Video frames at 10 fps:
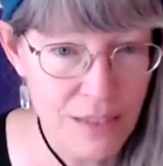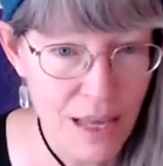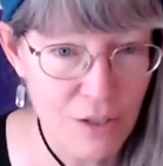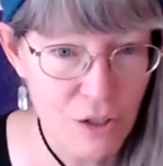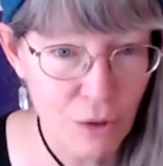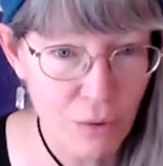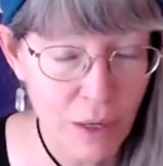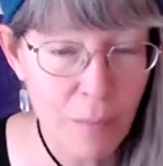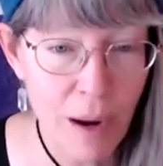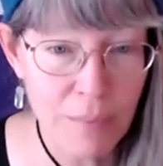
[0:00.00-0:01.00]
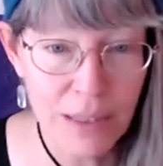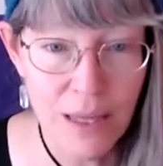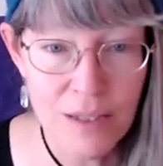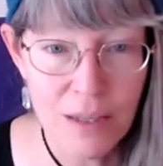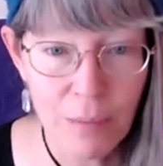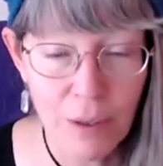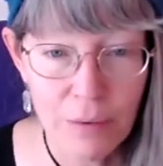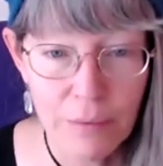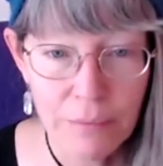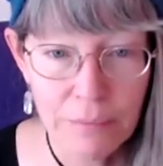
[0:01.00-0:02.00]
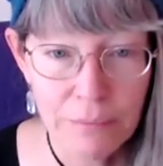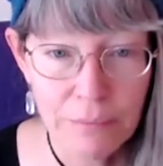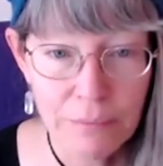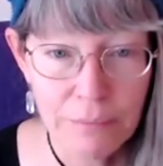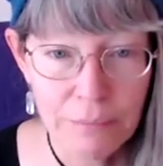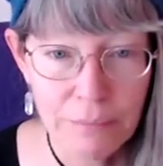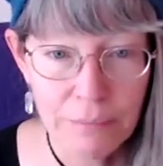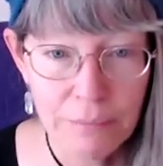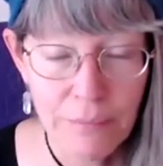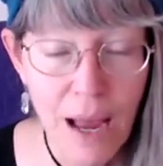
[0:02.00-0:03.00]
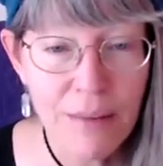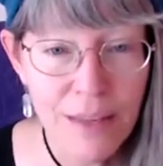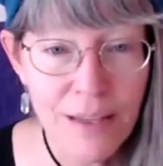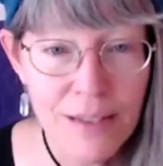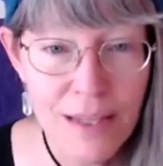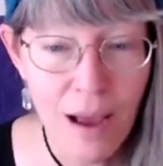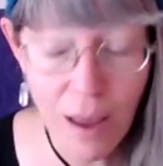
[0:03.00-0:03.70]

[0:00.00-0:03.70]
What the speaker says: Is that true? It might be late summer. I think,